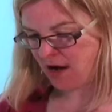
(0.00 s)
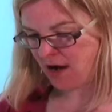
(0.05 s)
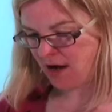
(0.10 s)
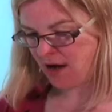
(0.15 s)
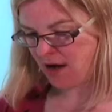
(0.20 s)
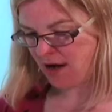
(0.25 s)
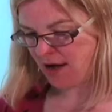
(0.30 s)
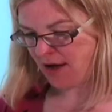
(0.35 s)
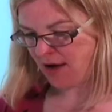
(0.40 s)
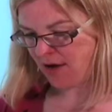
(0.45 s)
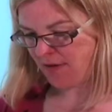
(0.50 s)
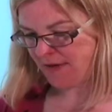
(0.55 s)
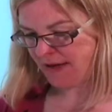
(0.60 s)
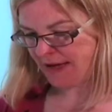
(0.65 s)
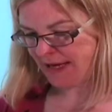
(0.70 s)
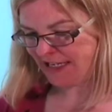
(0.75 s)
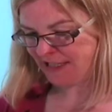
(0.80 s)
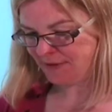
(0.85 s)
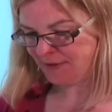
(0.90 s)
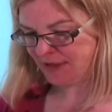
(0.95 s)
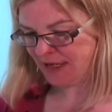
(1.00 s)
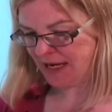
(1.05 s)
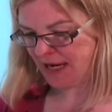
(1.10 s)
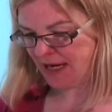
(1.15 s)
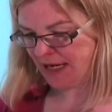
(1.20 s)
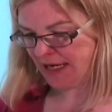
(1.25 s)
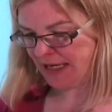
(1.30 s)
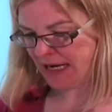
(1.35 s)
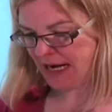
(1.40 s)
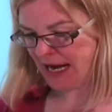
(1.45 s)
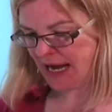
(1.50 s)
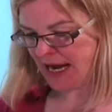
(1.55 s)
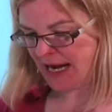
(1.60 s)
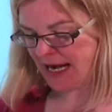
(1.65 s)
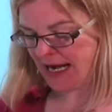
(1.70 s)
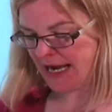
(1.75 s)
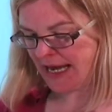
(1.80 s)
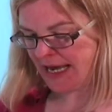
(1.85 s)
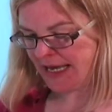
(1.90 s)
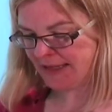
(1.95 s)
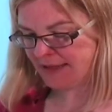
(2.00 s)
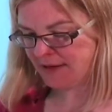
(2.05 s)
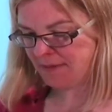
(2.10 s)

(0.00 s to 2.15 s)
on the CASP guideline is